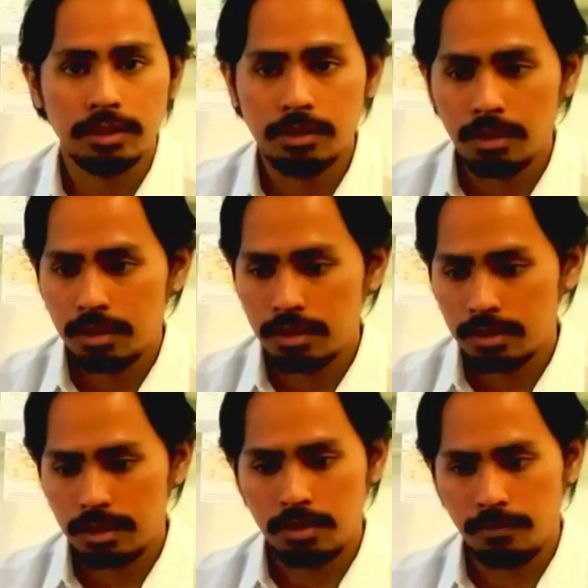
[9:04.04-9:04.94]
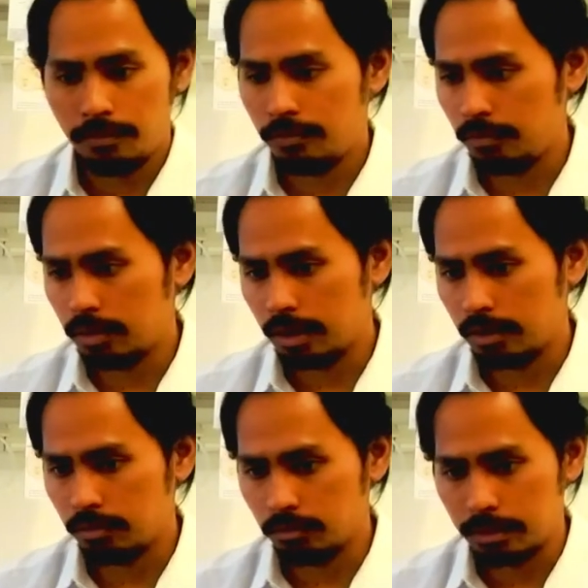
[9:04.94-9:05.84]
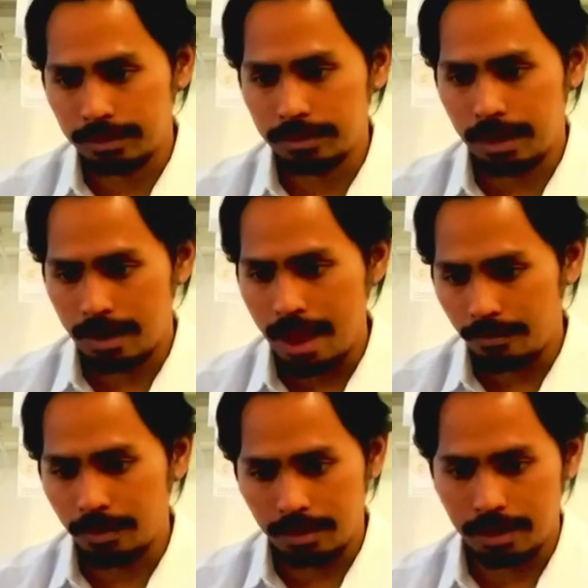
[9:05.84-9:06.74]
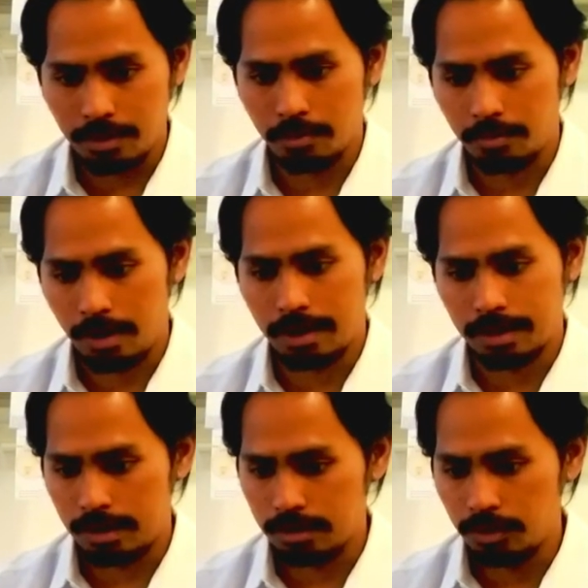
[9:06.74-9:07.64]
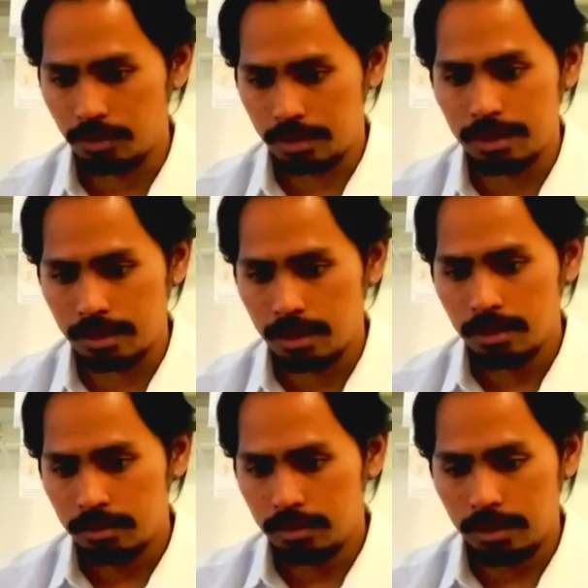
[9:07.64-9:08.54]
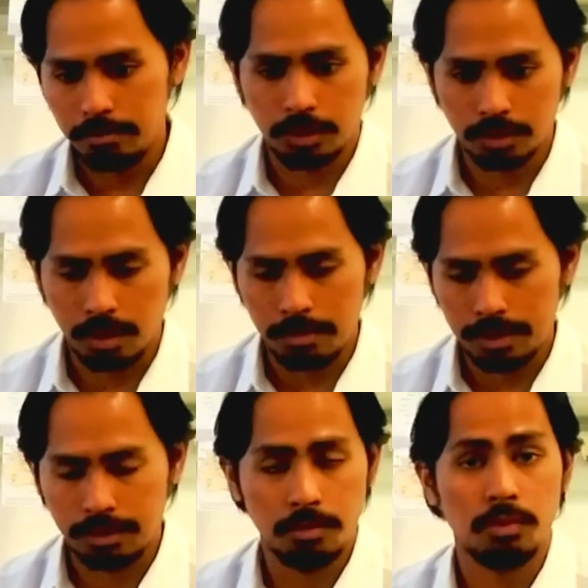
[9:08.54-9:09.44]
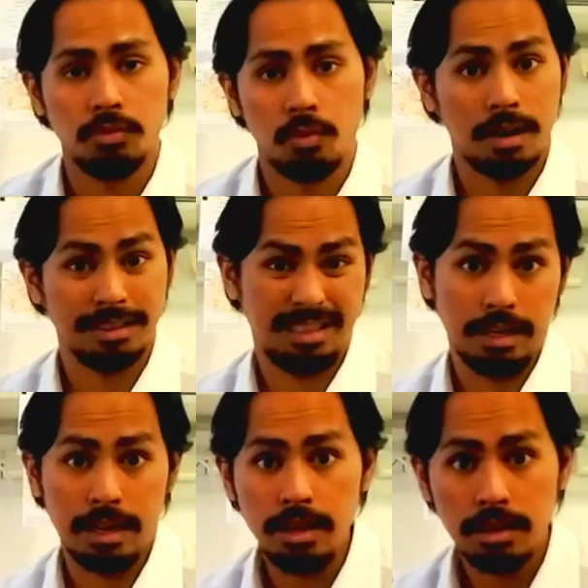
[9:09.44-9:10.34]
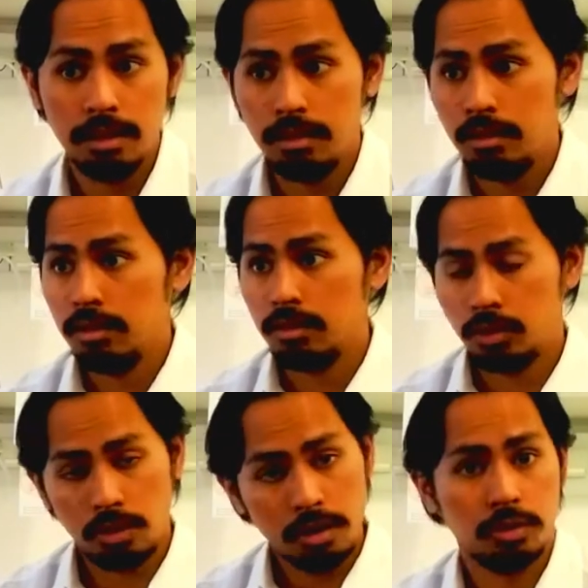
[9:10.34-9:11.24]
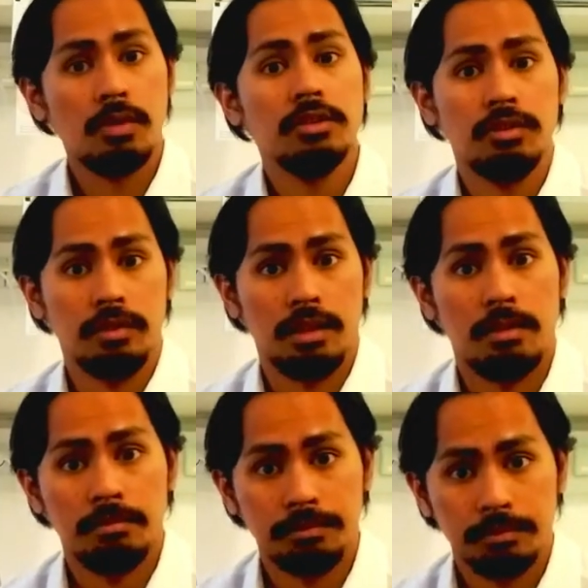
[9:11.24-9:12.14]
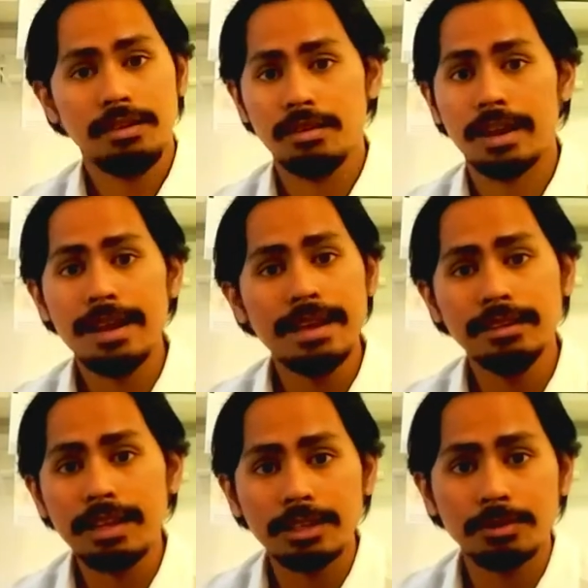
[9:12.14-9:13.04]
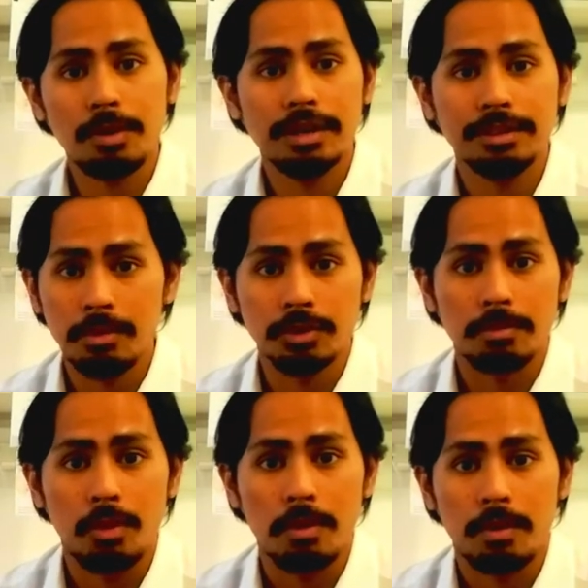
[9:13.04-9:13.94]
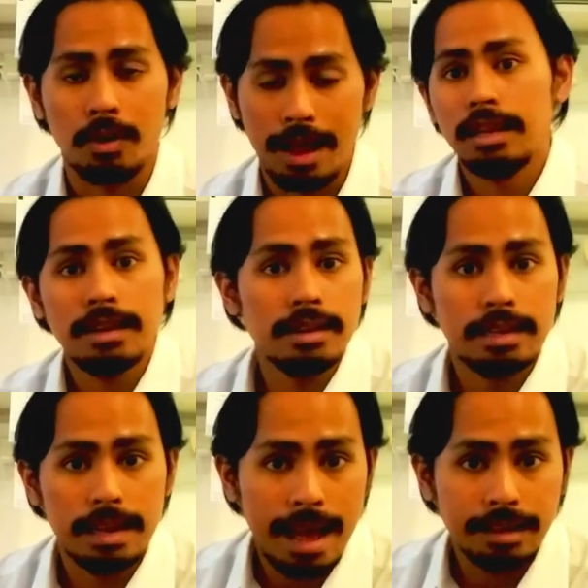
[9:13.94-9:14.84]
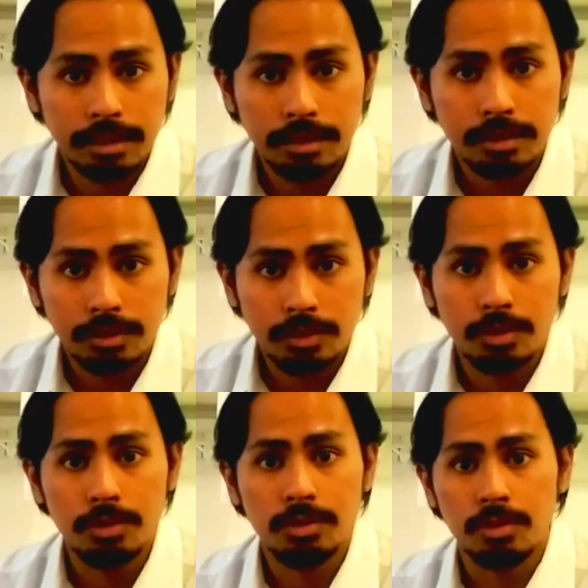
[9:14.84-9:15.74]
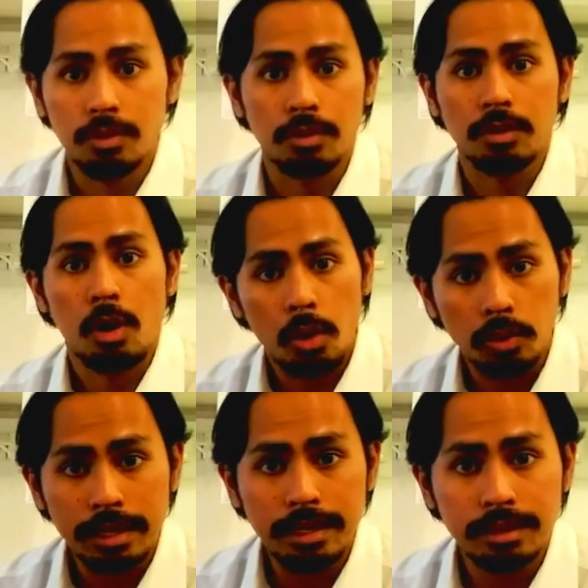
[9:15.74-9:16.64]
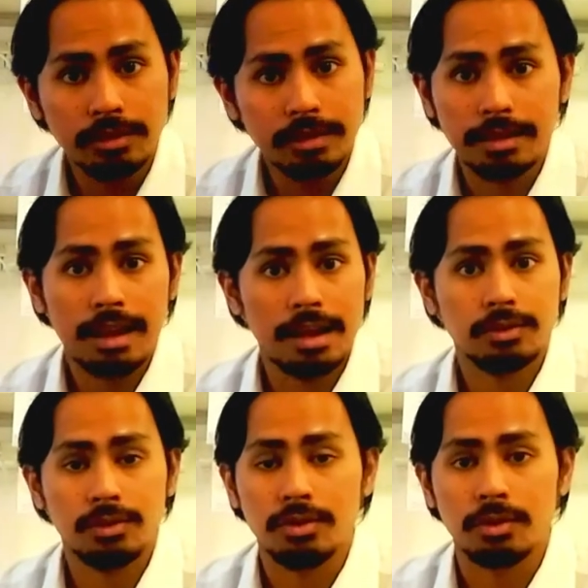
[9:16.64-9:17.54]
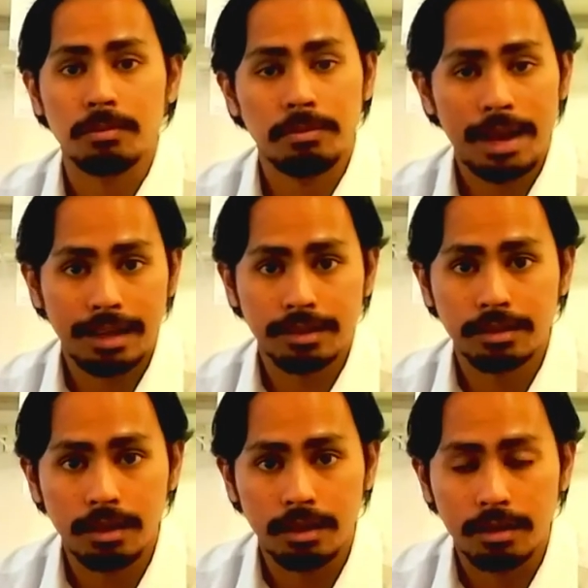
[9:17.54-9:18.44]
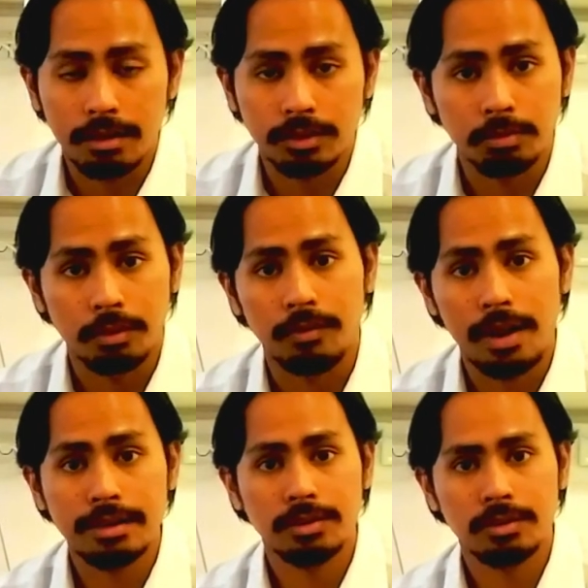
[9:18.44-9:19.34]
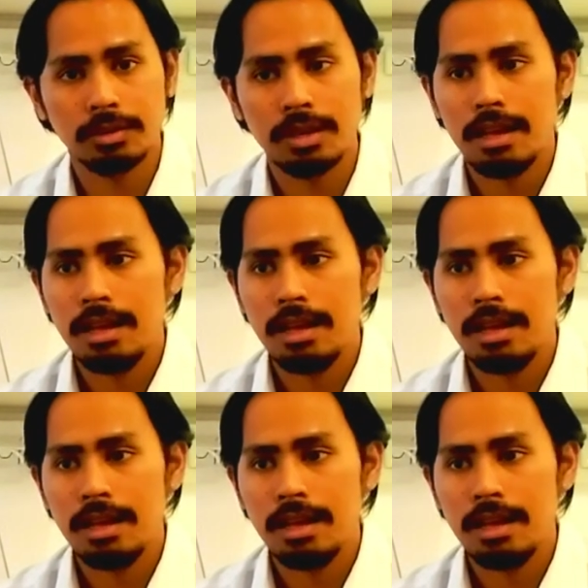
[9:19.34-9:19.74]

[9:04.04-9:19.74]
and you think that you've written down everything in your brain that you think the admission committee would want to see, start structuring them. Okay, and the last part is the most important part. Send that to your colleagues, send that to your past supervisors.